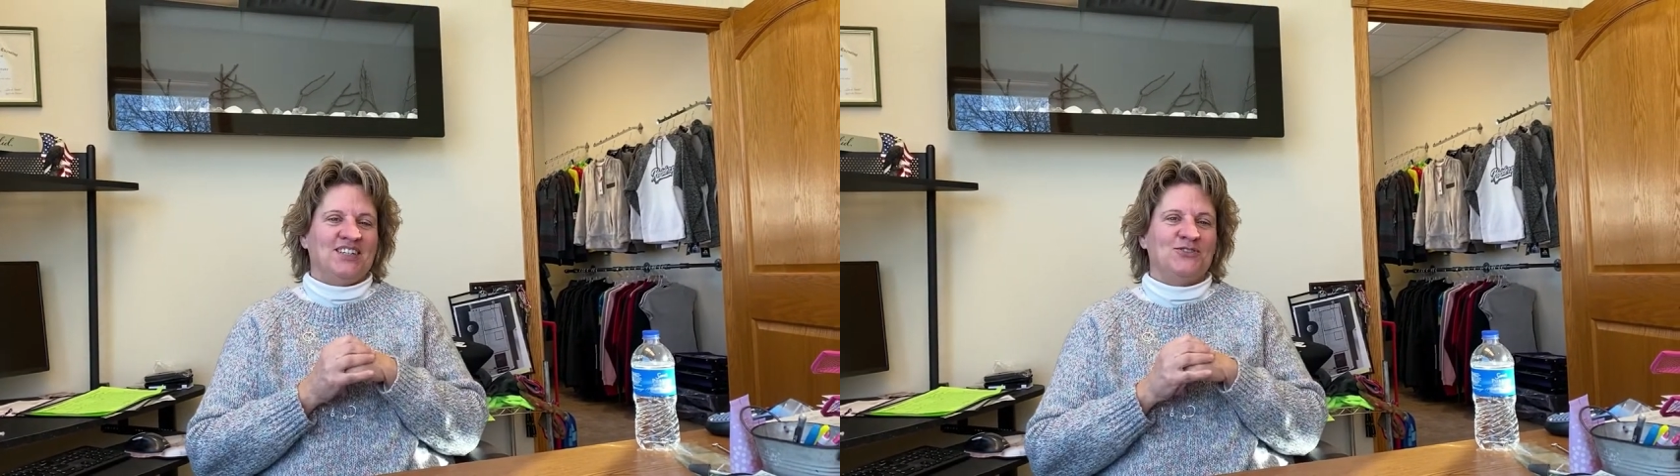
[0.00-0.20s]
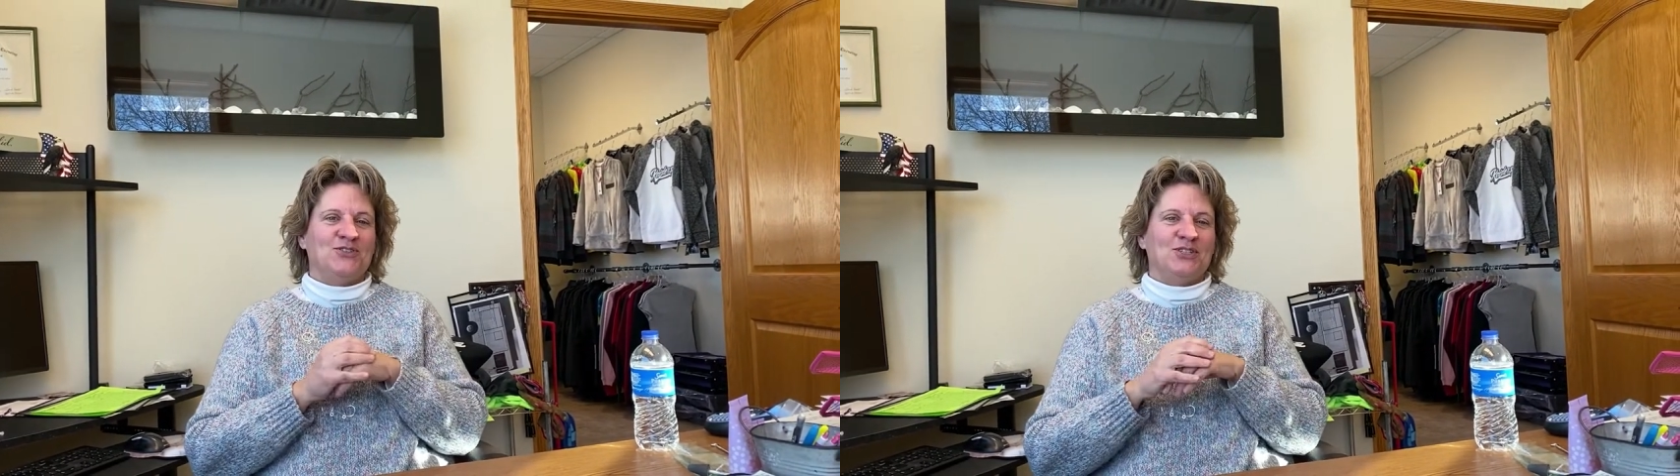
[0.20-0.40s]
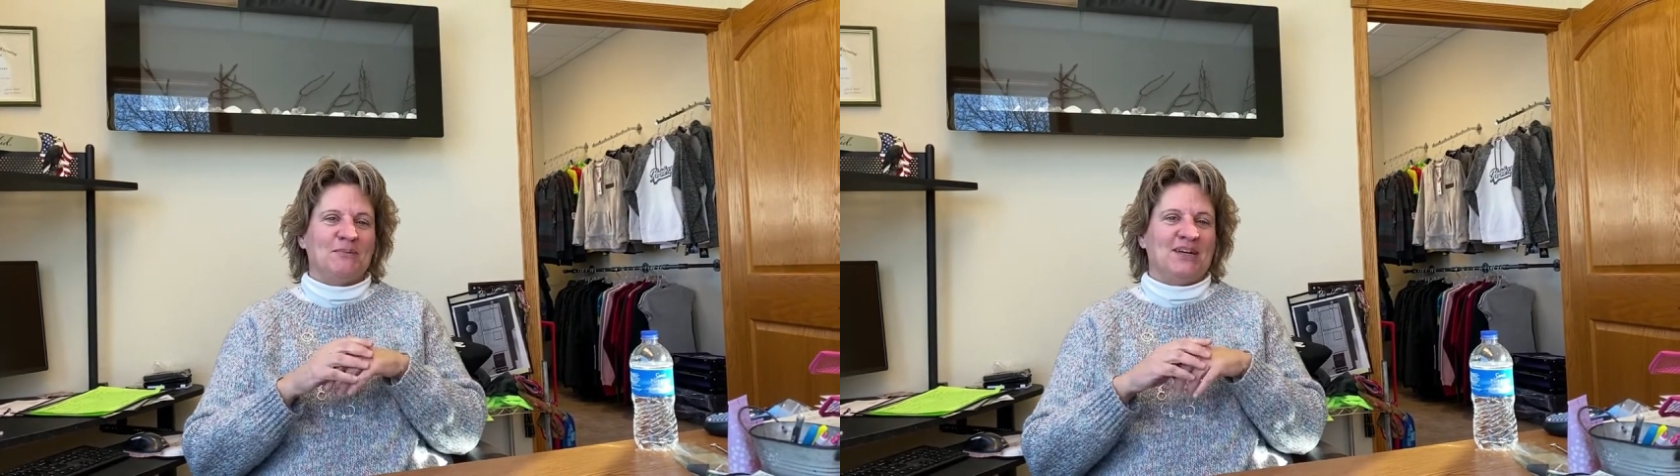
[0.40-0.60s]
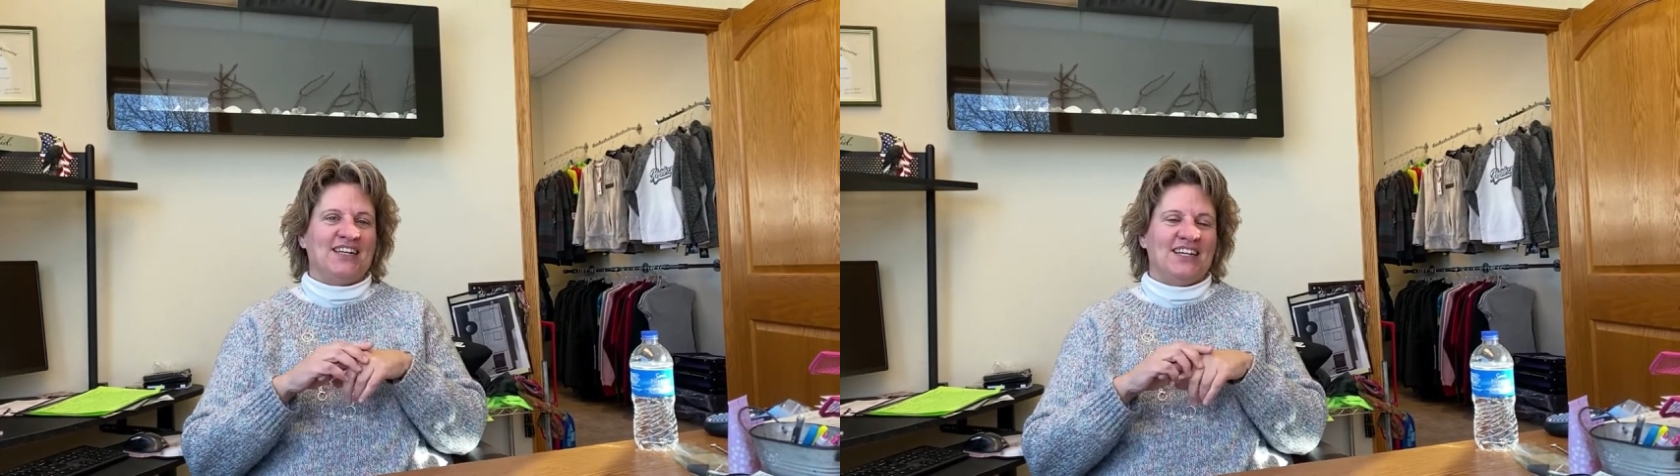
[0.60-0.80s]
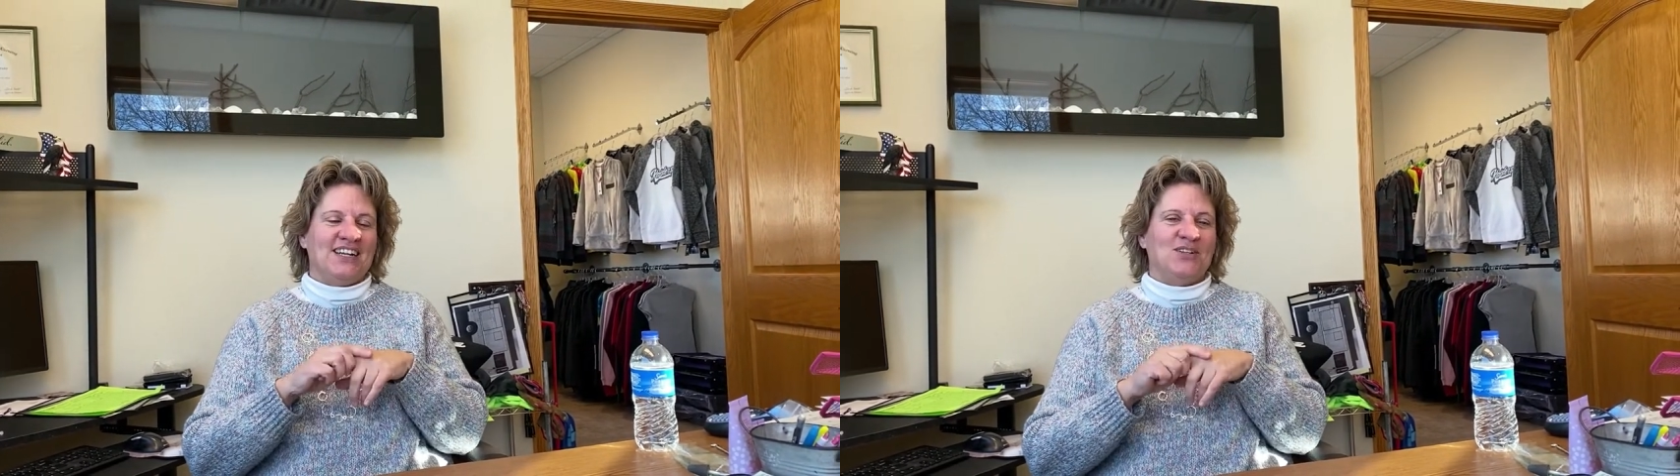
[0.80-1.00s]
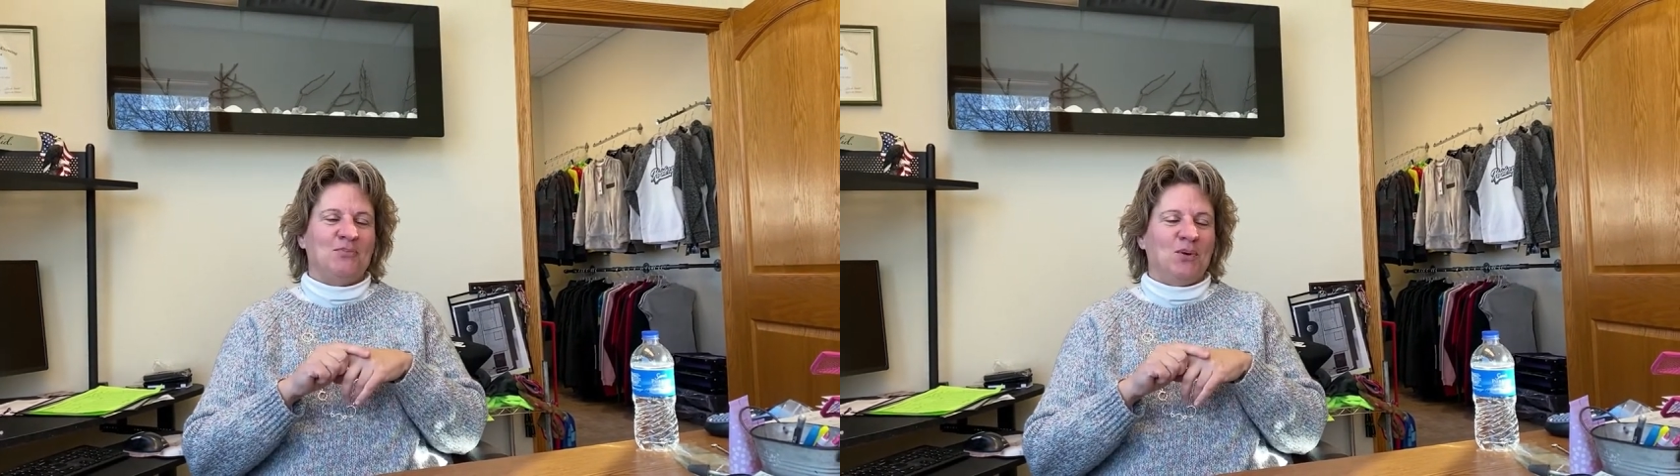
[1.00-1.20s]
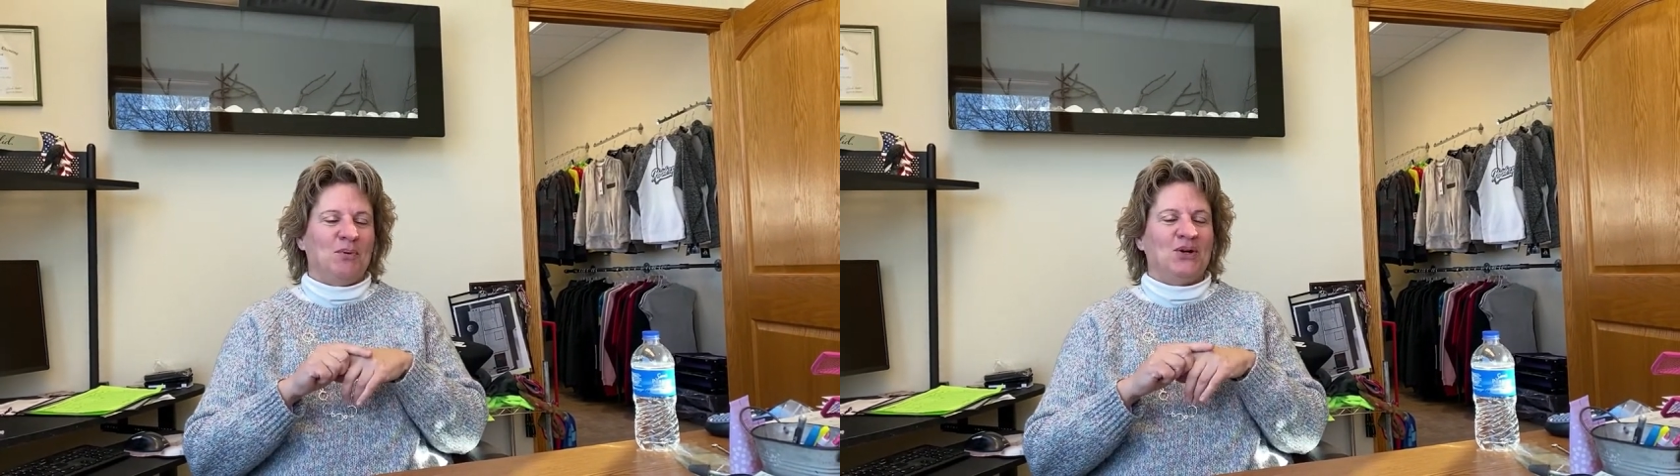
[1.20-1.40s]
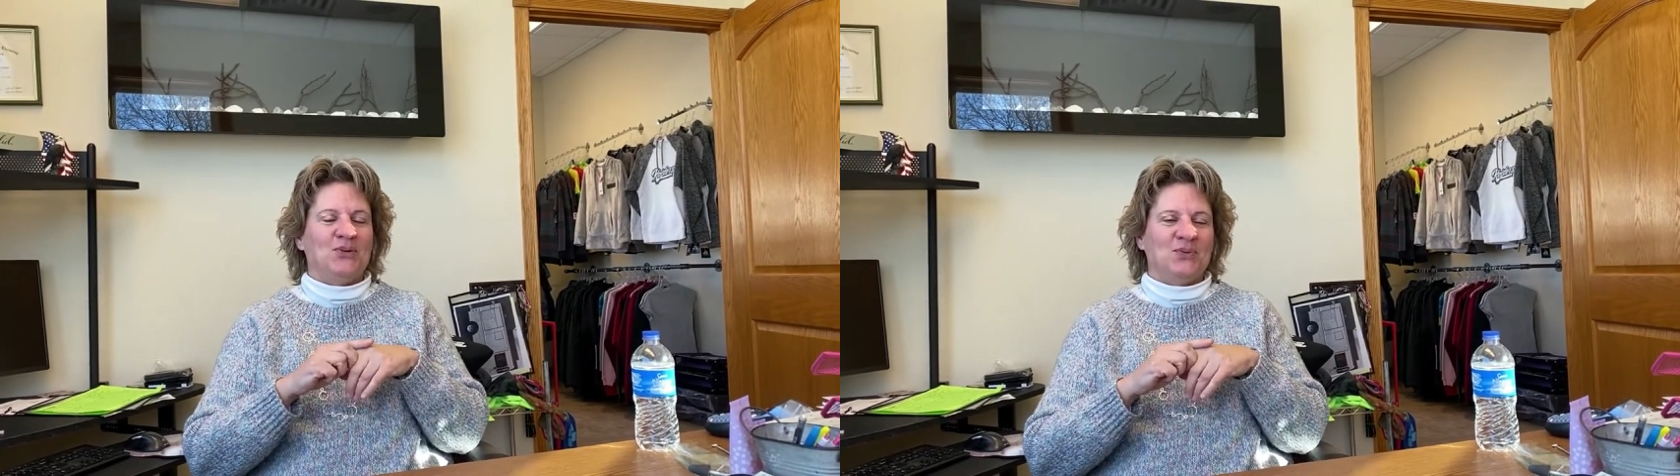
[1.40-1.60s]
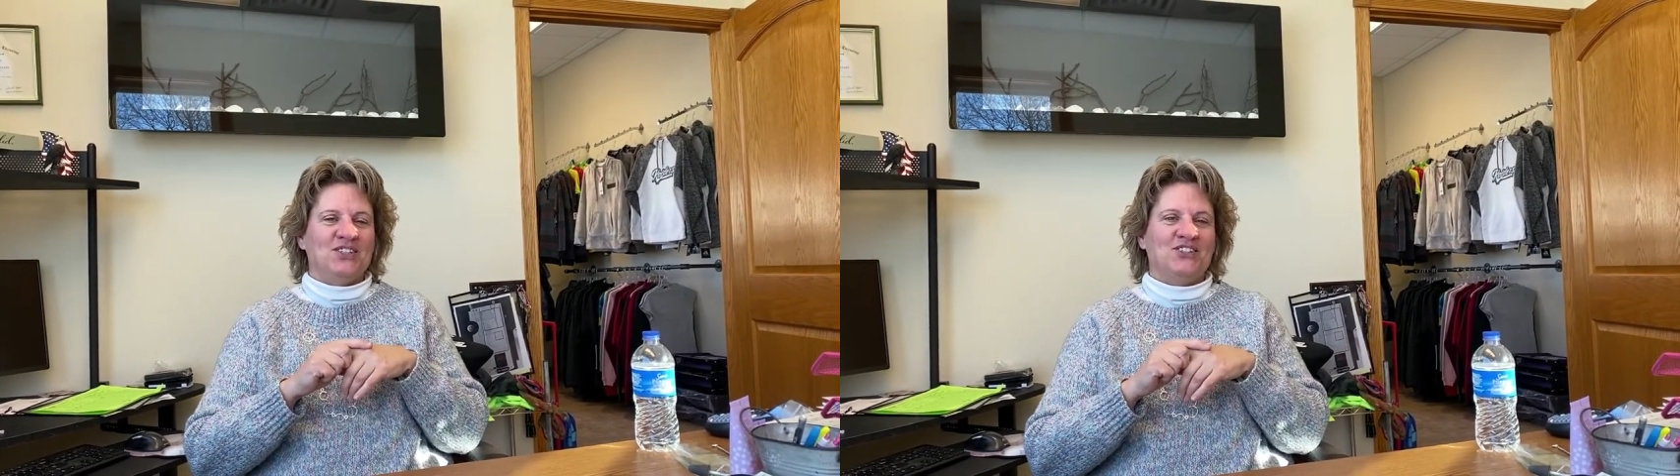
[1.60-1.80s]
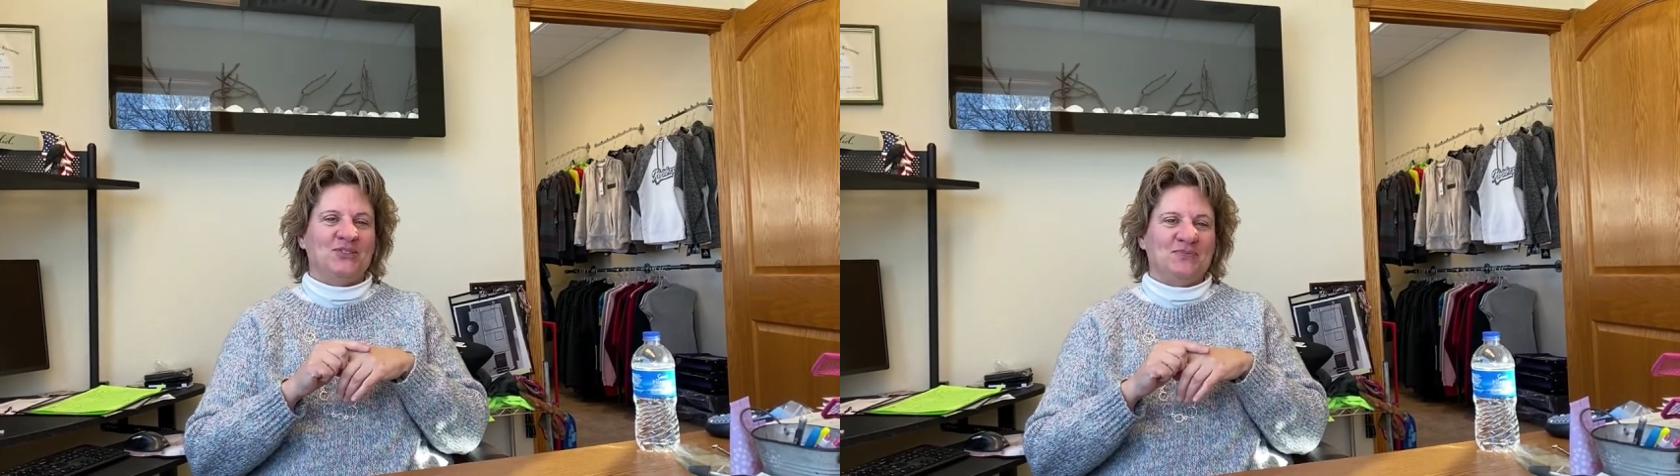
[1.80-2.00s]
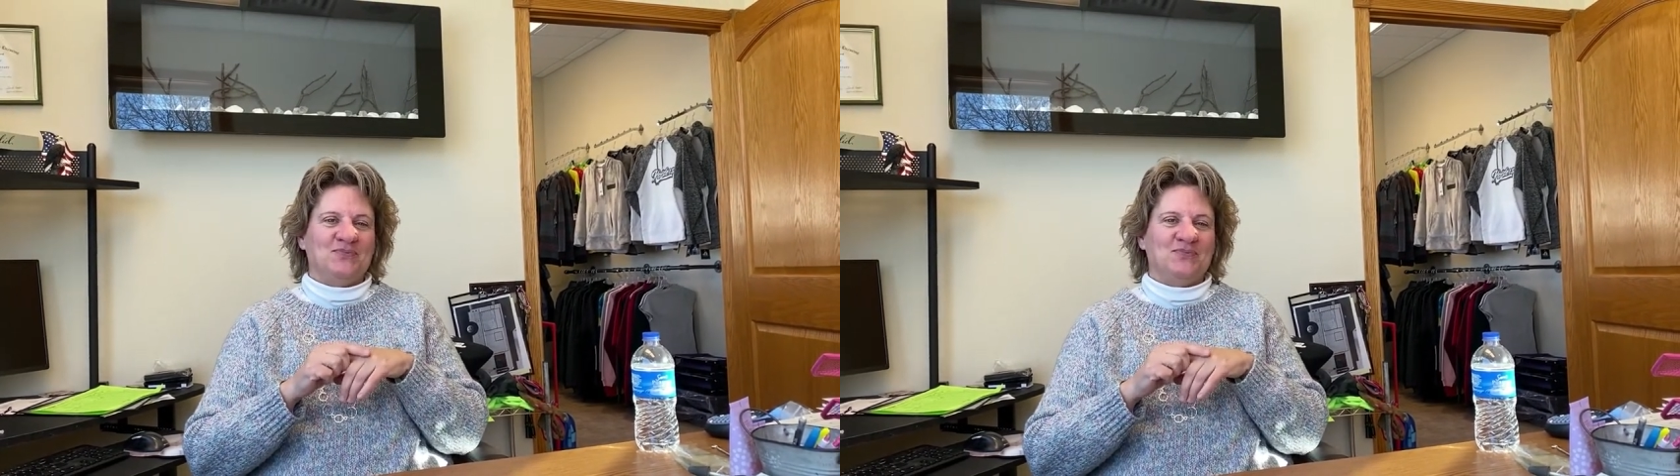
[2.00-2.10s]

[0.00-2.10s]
This was the first time I had to get it out of the pole barn in winter